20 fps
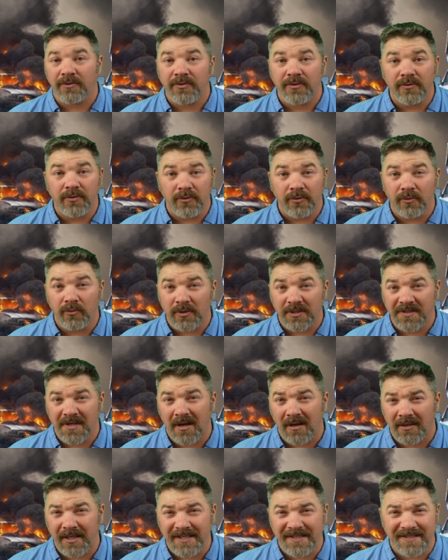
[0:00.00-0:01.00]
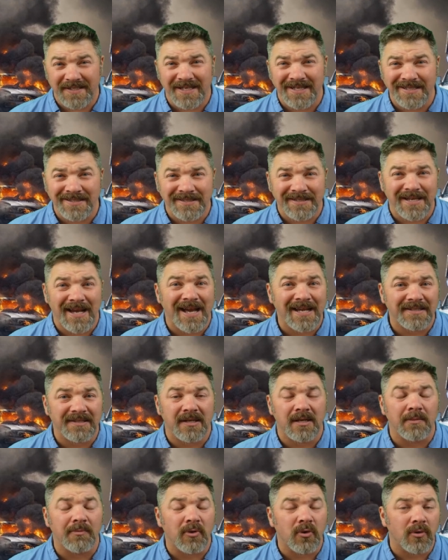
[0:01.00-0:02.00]
to do what's called a scene size
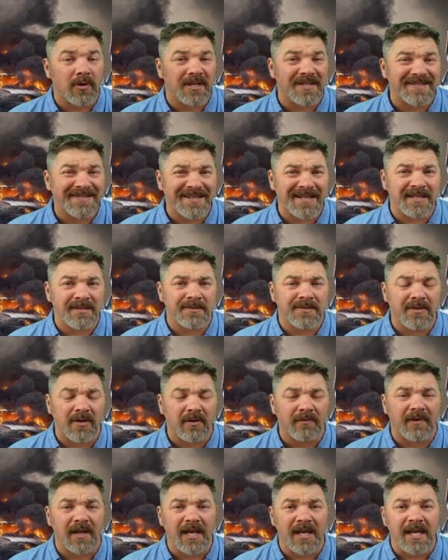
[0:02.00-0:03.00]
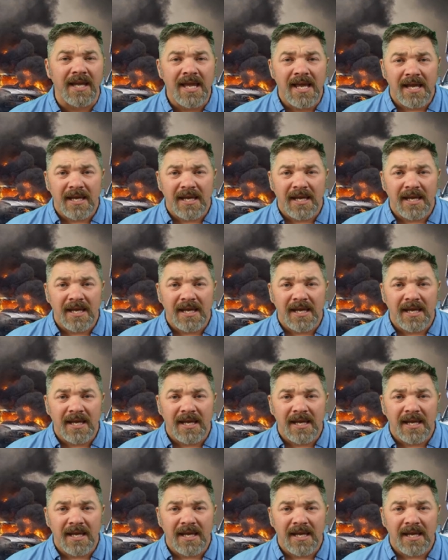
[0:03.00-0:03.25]
up or a scene survey.